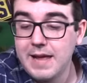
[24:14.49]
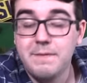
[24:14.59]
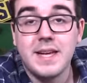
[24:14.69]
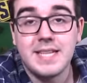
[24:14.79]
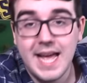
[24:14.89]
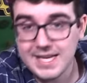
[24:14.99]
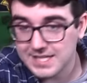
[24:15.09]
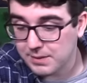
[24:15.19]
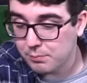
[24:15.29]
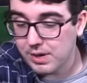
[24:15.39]
A
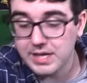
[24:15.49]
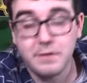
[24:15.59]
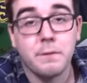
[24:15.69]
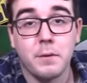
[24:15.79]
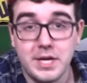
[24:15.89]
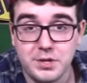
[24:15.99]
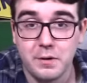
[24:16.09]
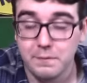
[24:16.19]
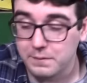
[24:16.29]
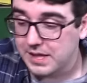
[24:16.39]
fantastic Brendan Fraser
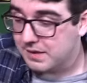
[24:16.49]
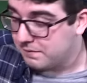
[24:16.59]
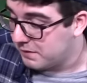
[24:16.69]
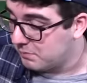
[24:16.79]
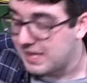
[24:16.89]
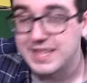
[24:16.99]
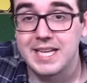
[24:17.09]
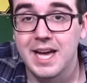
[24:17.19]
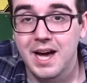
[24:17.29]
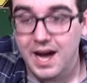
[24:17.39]
feature flick filmed at
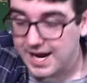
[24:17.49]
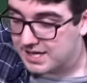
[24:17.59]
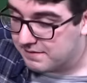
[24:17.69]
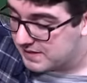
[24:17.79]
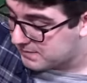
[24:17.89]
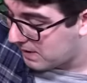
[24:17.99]
the height of his